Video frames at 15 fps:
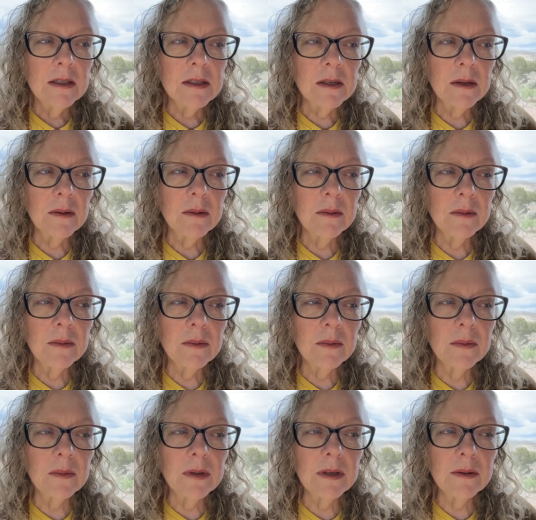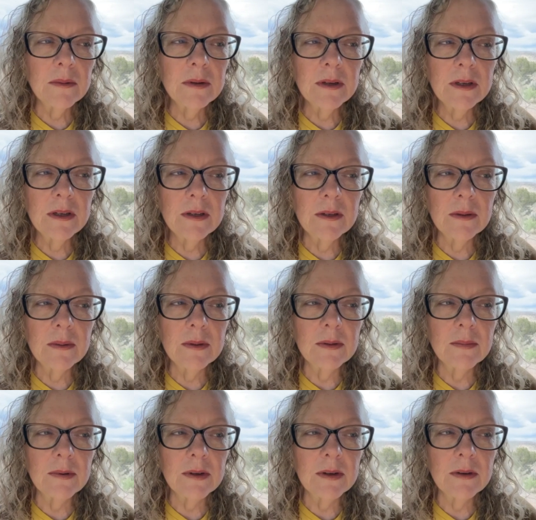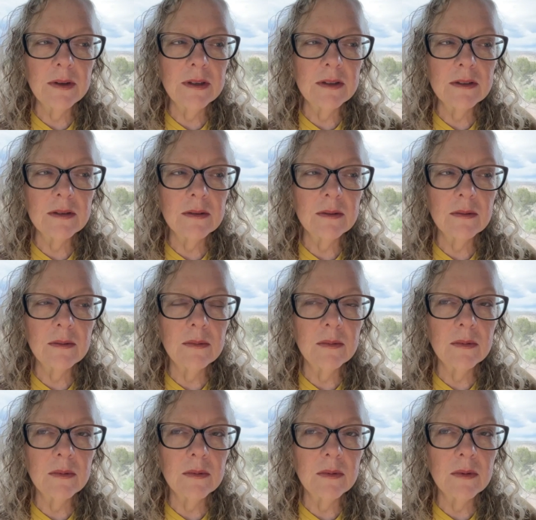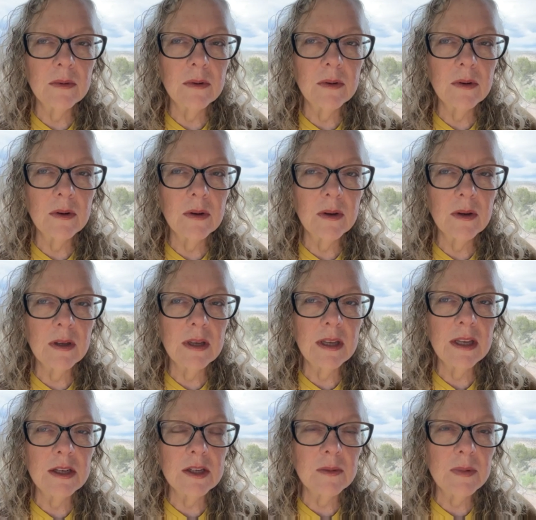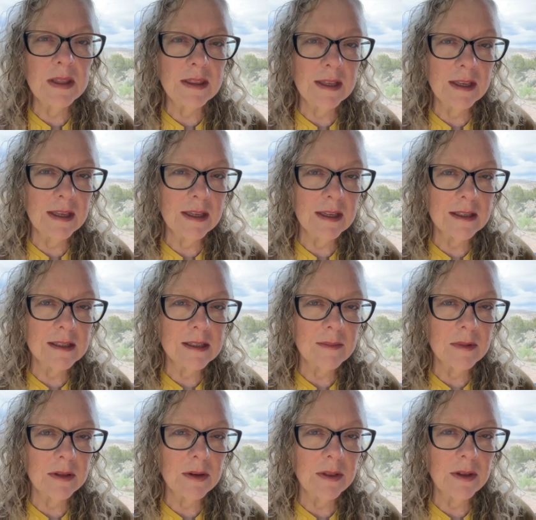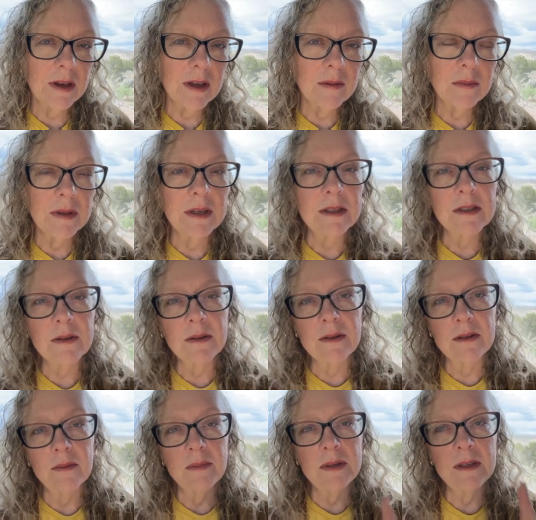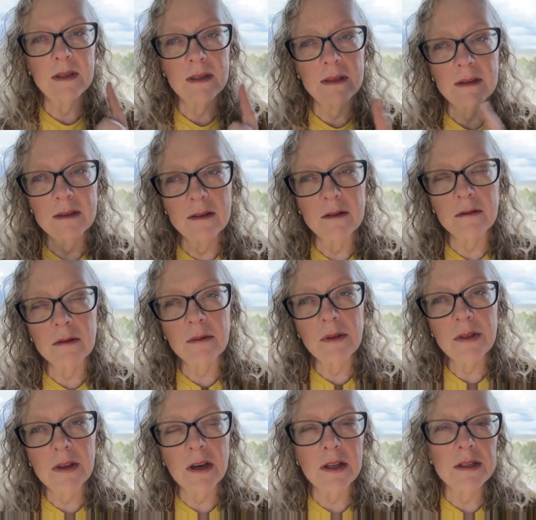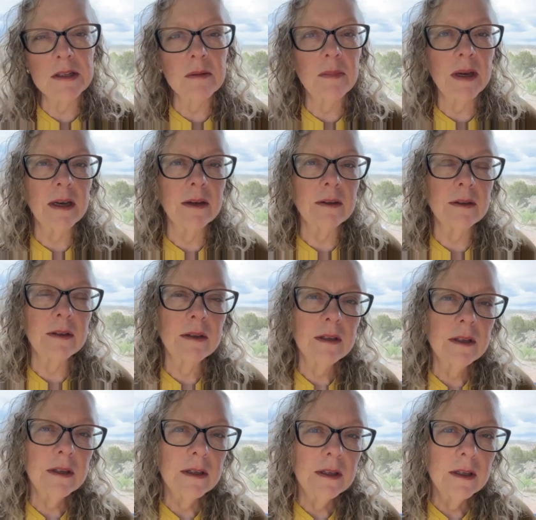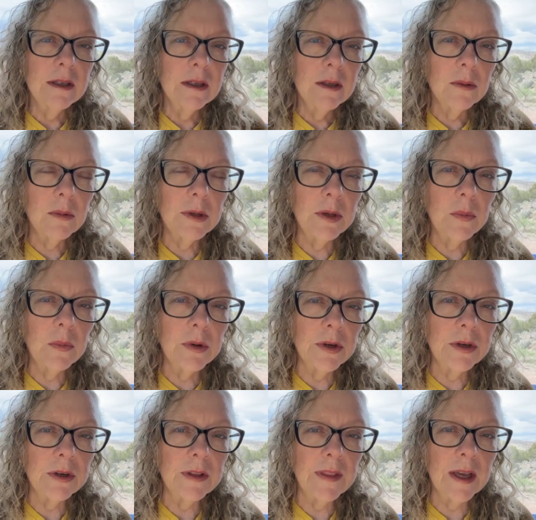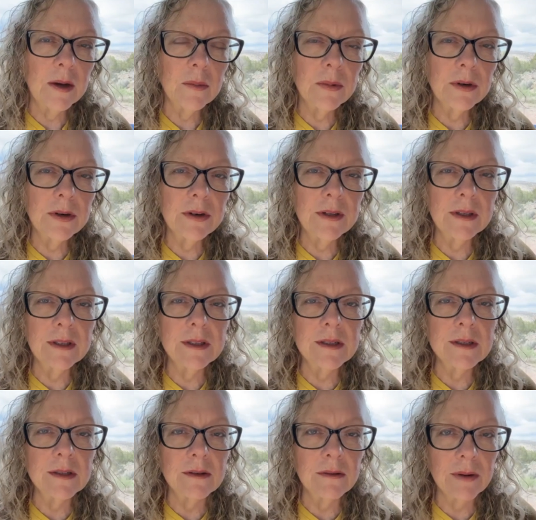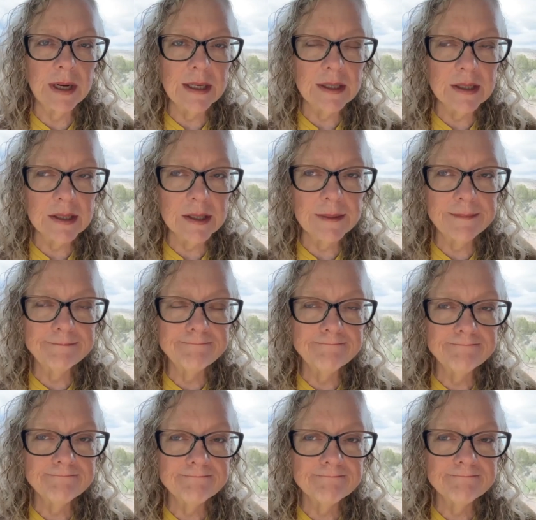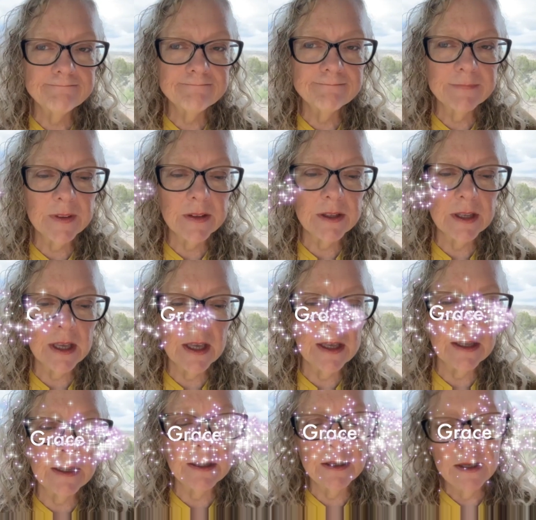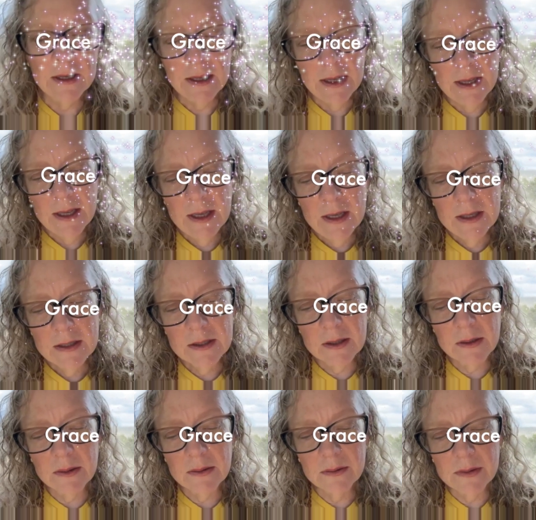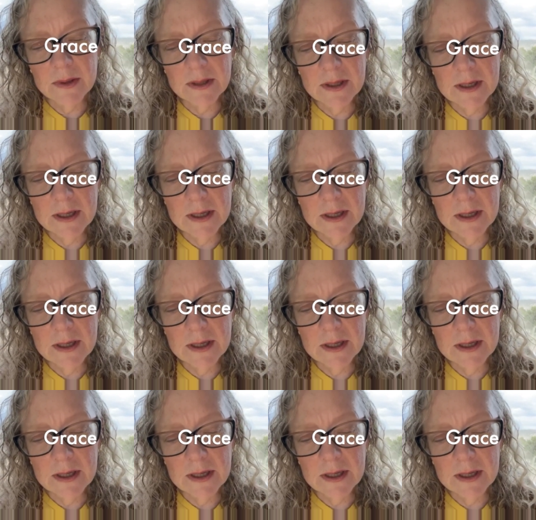So what we're going to do is we're going to each be thinking a similar thought, but it's going to be your own thoughts about one word, and that word is grace. Okay, so